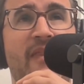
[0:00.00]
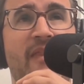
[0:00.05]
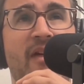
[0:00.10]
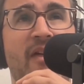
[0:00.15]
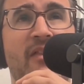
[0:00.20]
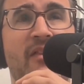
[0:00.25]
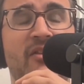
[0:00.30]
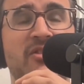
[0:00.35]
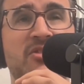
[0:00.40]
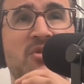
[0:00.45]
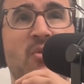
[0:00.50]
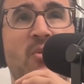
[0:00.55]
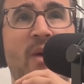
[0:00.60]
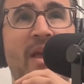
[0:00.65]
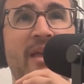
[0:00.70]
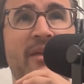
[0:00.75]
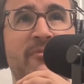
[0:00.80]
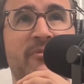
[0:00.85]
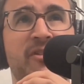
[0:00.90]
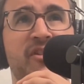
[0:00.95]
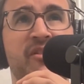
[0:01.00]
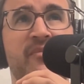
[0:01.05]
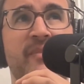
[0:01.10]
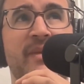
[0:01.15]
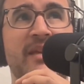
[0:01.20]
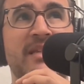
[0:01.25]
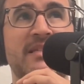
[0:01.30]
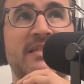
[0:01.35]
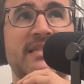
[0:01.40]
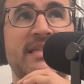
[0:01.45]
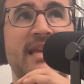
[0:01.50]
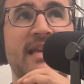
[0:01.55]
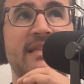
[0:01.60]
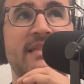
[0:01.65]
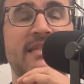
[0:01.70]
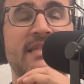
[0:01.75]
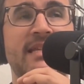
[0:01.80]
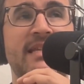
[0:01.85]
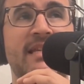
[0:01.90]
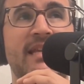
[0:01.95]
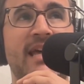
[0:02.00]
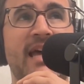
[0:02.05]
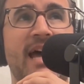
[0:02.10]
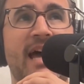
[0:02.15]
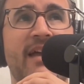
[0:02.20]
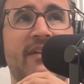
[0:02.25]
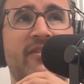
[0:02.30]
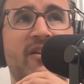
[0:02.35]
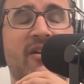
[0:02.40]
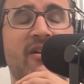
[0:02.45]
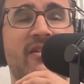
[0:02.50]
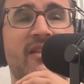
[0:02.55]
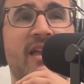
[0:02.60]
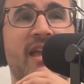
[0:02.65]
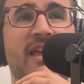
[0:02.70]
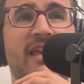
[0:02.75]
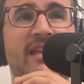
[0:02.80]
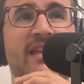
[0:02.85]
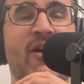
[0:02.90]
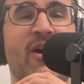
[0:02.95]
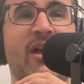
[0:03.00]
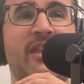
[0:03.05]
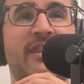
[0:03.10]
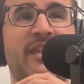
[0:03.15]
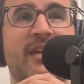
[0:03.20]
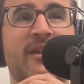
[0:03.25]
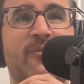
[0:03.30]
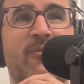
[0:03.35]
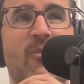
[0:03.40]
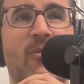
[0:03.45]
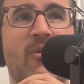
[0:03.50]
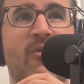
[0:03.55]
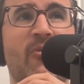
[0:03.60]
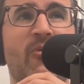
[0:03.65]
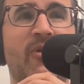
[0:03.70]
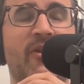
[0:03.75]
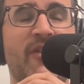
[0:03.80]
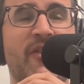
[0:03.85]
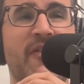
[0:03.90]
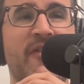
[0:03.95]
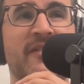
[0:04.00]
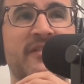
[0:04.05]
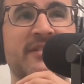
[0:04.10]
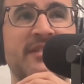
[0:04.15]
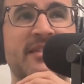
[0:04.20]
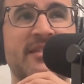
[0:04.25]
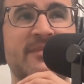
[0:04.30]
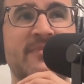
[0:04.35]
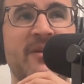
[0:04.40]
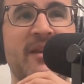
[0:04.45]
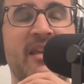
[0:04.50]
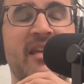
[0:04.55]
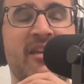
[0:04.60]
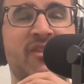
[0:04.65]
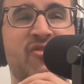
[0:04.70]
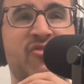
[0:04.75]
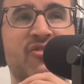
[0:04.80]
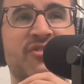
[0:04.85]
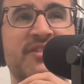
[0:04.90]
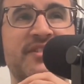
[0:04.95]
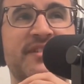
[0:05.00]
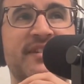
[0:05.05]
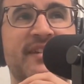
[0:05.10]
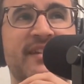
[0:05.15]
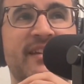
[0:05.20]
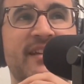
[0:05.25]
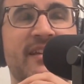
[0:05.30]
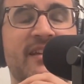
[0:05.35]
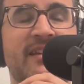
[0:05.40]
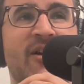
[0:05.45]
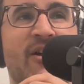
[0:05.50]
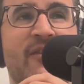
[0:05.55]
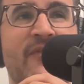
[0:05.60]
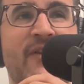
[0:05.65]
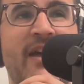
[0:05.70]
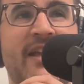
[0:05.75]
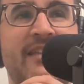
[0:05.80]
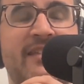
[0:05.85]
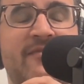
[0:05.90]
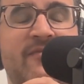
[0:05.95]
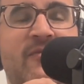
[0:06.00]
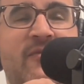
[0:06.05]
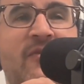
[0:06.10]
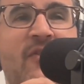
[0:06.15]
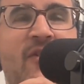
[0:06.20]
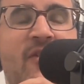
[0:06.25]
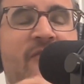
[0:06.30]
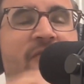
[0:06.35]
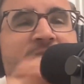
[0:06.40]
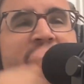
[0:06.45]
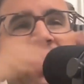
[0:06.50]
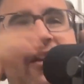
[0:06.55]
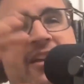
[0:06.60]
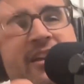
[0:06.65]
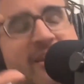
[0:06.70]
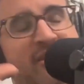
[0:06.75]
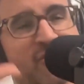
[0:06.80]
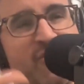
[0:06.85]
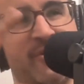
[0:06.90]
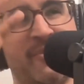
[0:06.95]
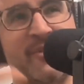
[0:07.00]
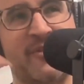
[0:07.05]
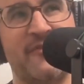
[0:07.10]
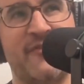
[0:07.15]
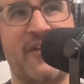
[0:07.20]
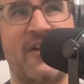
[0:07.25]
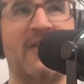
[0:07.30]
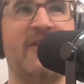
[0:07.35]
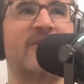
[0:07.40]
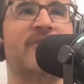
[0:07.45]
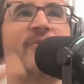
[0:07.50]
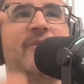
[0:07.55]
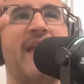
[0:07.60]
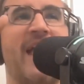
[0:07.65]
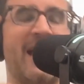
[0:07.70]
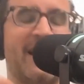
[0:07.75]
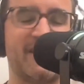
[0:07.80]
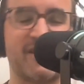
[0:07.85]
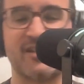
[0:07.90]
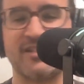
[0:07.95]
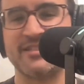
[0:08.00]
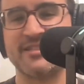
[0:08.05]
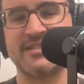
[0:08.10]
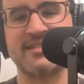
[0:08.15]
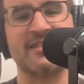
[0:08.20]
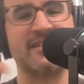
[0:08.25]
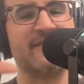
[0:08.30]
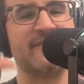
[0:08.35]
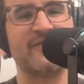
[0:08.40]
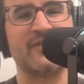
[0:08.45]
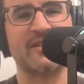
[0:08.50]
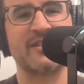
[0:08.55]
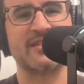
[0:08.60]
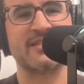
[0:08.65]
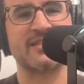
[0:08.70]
there's a way in which it makes sense, and I don't know. I think one of the things that's been interesting, I've had very extremely varied reactions to different things